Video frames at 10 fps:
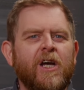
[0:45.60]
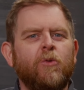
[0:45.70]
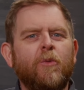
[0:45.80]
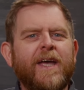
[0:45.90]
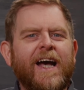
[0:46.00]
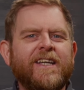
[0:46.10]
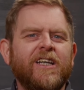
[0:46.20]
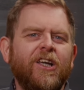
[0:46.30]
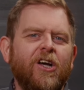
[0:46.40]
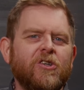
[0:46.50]
We'll be
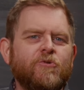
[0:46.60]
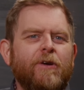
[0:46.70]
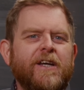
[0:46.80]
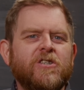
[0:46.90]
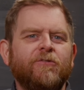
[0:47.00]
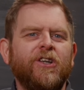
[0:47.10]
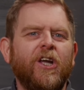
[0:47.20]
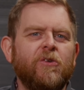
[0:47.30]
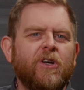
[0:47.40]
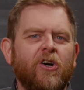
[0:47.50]
adding a large range of
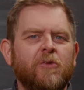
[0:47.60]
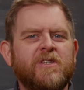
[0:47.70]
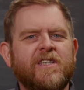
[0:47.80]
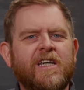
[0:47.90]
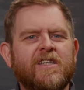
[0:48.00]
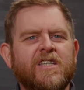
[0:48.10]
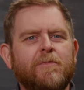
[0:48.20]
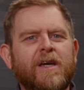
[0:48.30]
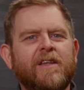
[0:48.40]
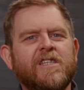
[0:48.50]
low carb seeds to
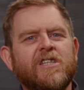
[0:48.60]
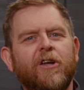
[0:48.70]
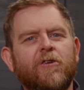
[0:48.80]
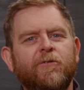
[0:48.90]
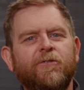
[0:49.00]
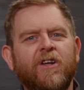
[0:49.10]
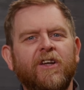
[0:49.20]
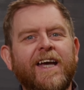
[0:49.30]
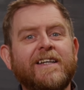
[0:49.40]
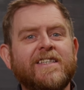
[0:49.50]
make this loaf
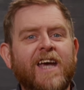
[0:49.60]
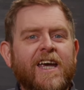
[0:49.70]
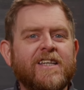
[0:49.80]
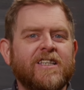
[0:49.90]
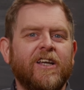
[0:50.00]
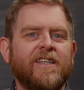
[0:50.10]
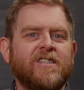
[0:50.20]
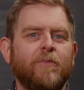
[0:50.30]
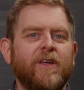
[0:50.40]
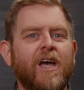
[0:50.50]
feel and taste like
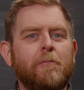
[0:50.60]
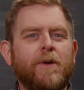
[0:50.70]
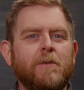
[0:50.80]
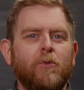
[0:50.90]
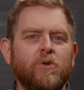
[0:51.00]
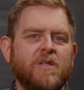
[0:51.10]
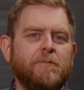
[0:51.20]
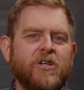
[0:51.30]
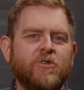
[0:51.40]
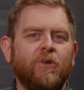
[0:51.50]
something a bit more
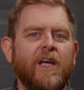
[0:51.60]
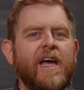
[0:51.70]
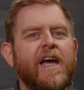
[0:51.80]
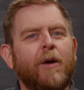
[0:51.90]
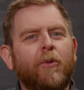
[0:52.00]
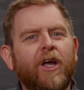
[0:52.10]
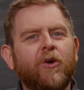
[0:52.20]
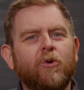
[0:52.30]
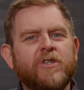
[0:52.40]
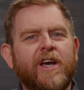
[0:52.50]
special. And while I
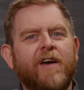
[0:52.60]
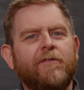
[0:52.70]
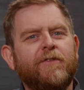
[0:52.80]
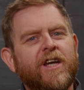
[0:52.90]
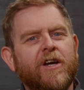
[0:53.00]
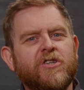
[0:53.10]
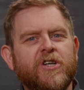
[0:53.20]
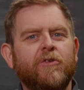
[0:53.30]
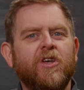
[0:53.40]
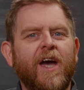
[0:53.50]
also have a video
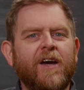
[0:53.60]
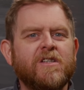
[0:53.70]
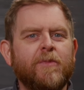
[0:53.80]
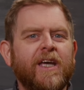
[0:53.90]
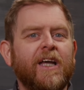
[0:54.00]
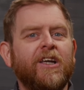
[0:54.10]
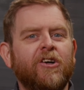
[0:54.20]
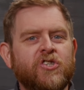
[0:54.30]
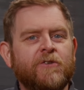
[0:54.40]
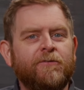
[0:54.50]
showing you how to make a
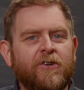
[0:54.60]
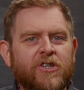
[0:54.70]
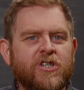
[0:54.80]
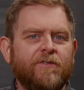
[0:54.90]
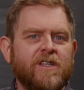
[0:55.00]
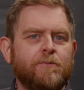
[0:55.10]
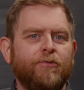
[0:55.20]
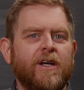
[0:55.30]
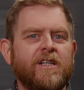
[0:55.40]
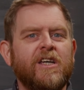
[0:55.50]
larger version of this
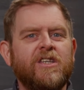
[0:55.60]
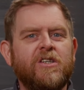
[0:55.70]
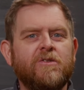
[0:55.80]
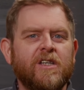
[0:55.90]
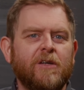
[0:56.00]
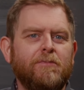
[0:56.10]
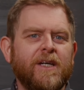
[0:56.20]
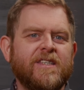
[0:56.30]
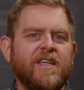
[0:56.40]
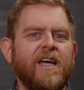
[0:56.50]
bread using a
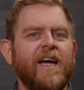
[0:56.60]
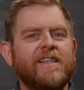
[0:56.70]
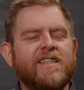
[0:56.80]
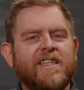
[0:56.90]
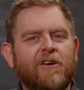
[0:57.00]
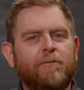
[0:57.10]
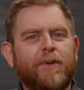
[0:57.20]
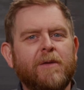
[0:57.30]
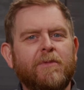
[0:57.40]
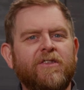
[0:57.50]
mixer and
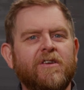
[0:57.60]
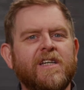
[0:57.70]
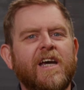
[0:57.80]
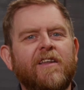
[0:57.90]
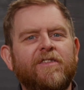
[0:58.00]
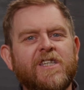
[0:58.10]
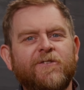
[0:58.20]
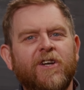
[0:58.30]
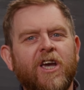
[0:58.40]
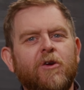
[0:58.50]
self-bake method, this
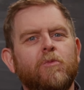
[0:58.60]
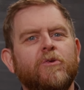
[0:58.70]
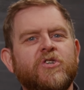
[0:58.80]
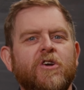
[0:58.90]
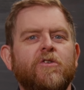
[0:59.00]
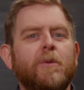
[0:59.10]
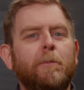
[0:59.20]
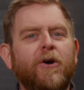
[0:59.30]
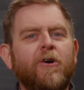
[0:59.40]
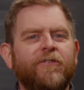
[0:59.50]
video will show you the
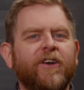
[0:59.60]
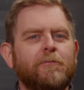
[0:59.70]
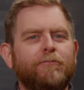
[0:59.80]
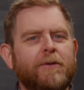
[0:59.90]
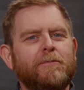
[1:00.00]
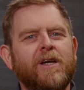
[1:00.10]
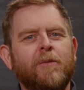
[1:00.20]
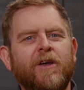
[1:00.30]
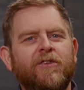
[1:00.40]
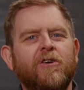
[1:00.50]
perfect Breadmaker
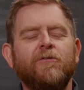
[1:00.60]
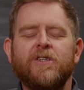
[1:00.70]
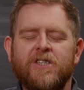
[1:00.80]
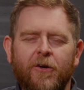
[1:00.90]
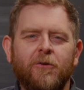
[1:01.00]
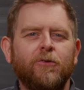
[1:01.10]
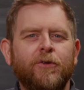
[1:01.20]
method for total